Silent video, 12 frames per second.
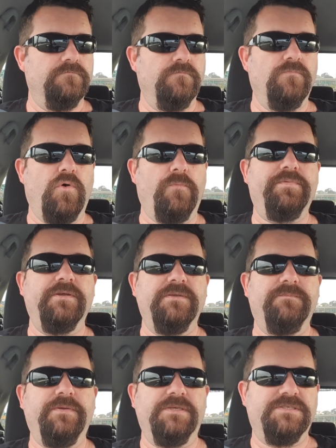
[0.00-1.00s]
more
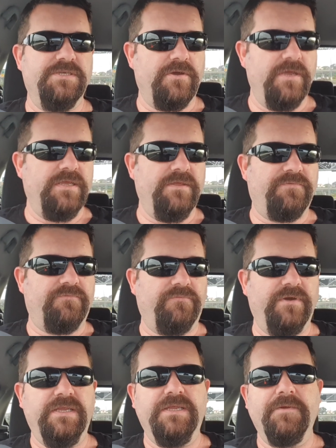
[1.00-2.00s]
PCIe
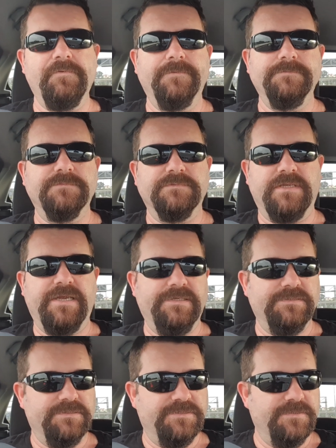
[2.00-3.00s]
3
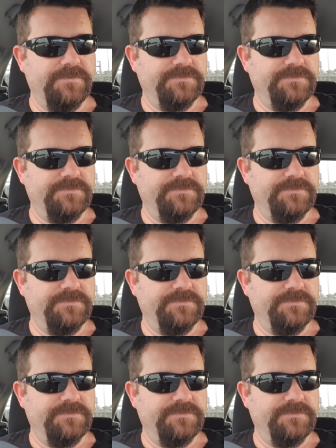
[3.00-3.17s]
lanes,